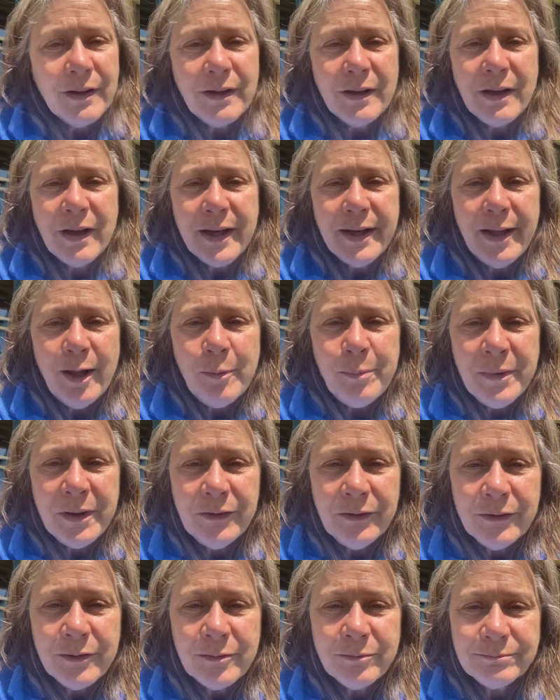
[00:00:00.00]
God help
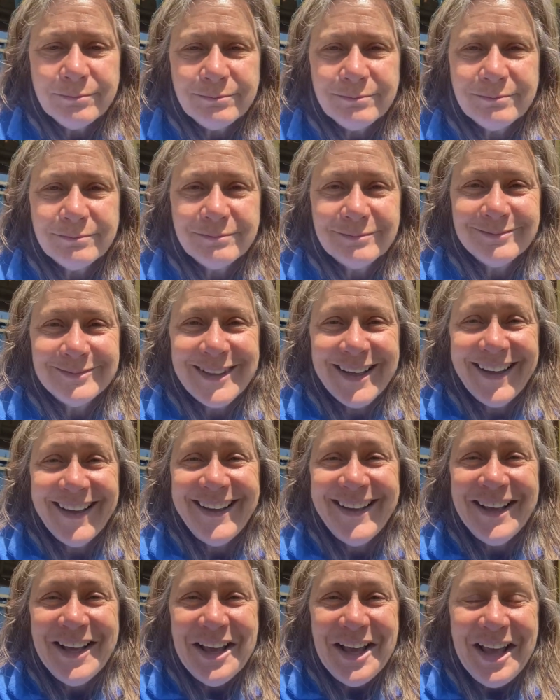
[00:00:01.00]
us.
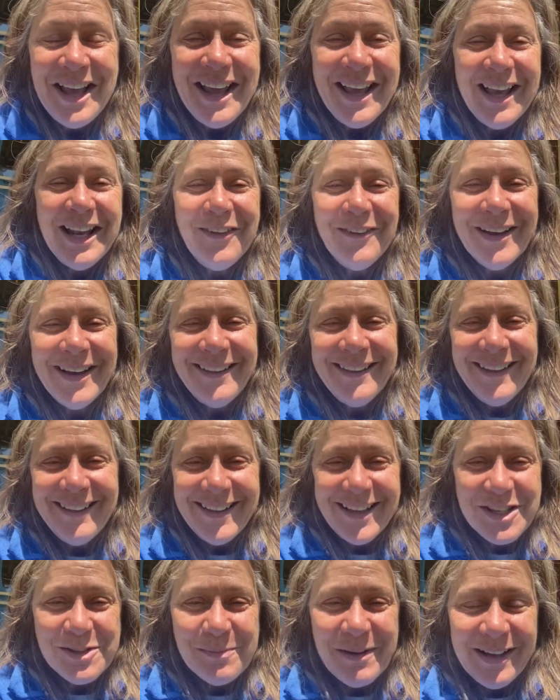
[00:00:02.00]
Anyway,
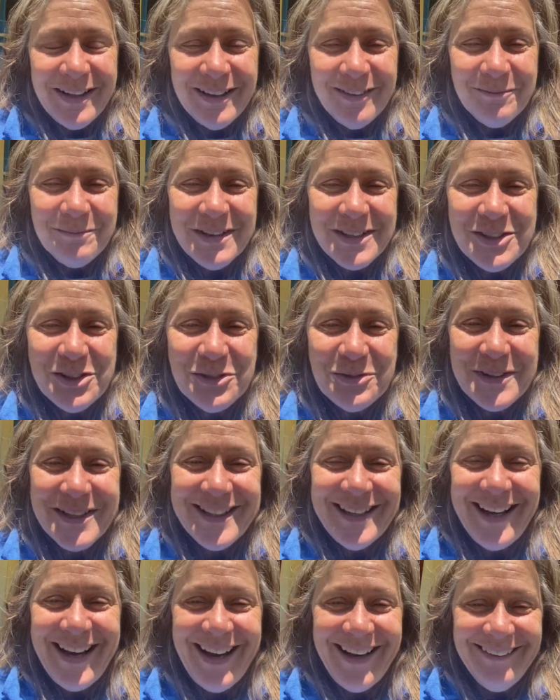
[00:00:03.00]
that's my message for
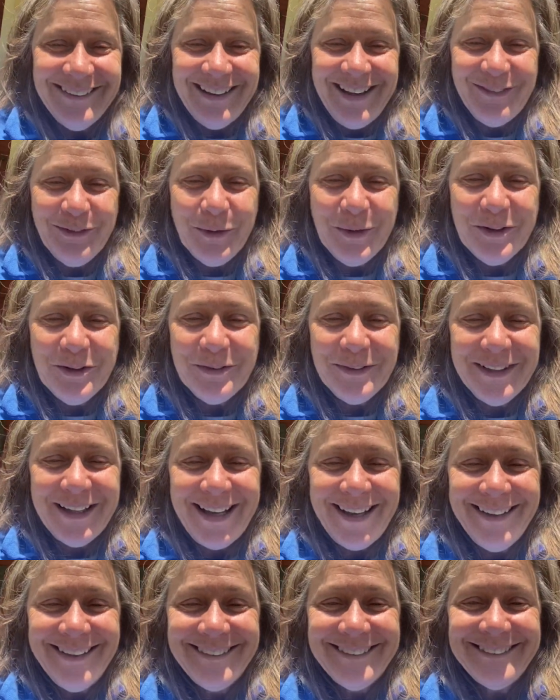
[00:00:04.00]
today. Have a wonderful
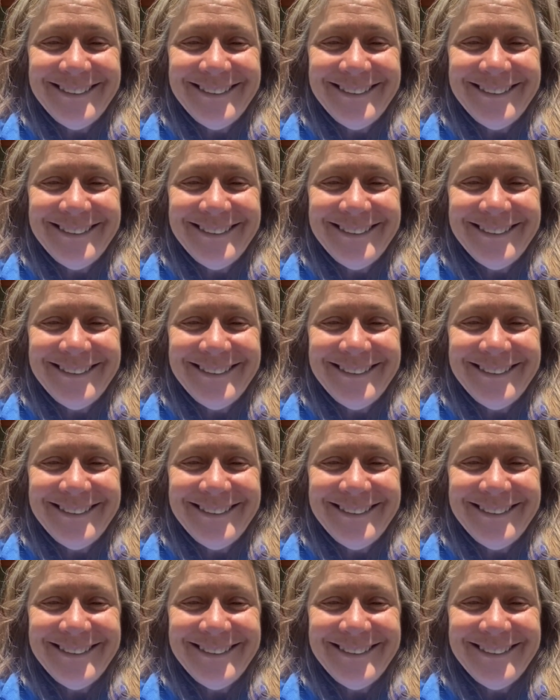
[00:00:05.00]
day.